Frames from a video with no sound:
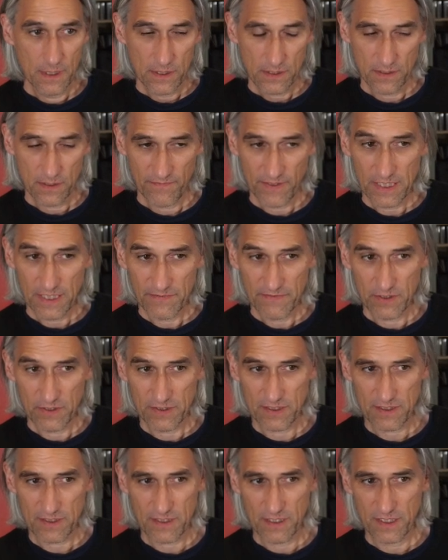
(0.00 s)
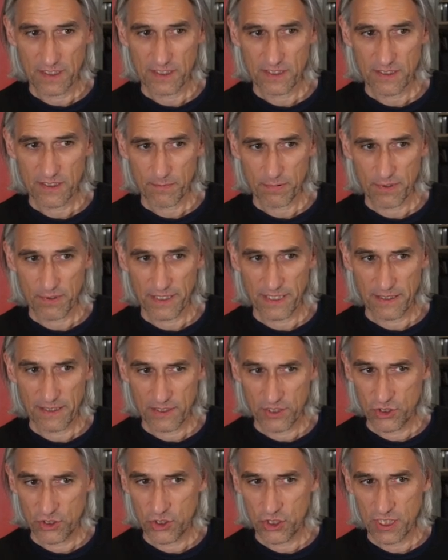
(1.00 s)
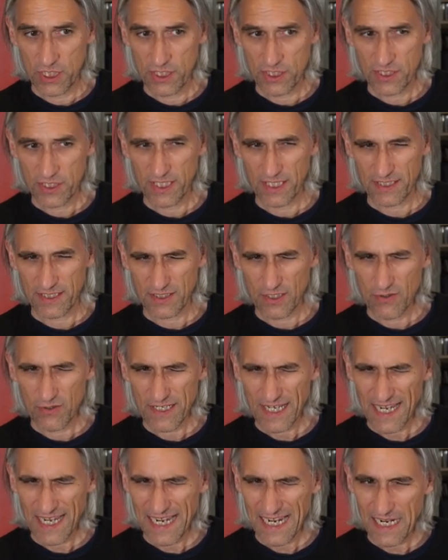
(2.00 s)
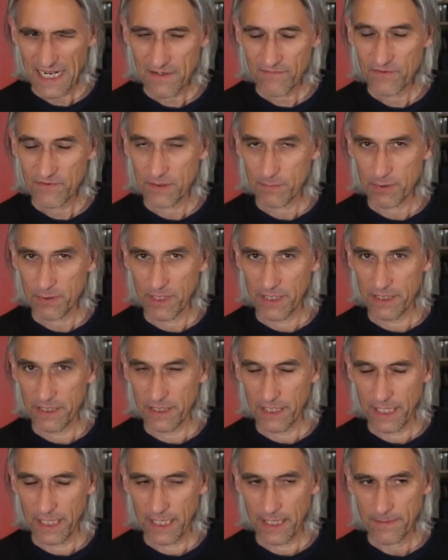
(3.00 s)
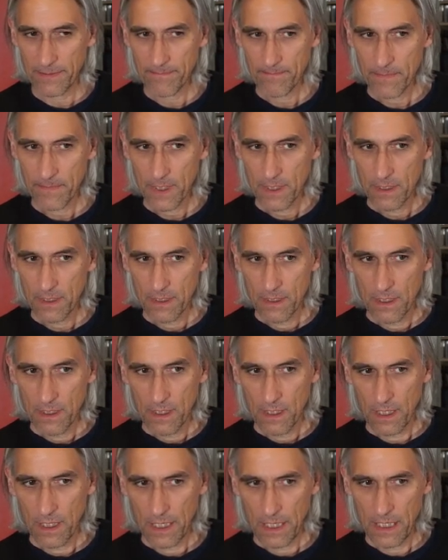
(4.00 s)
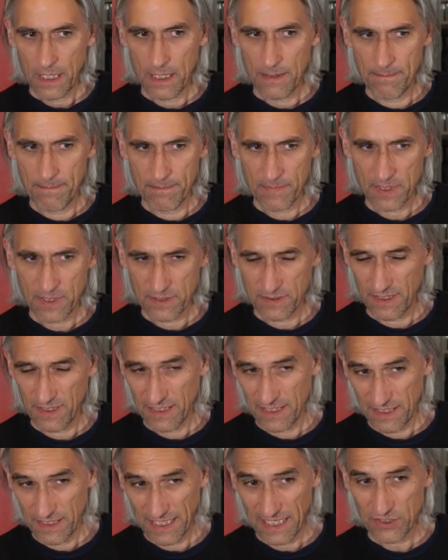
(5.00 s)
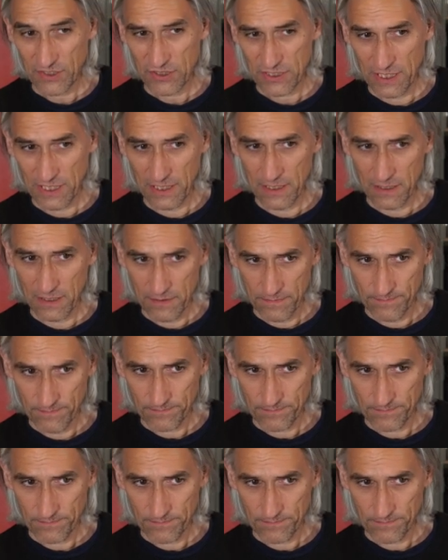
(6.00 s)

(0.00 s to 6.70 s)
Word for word: So Vanderveel decides to play g6. Don't have to play there. Um, it actually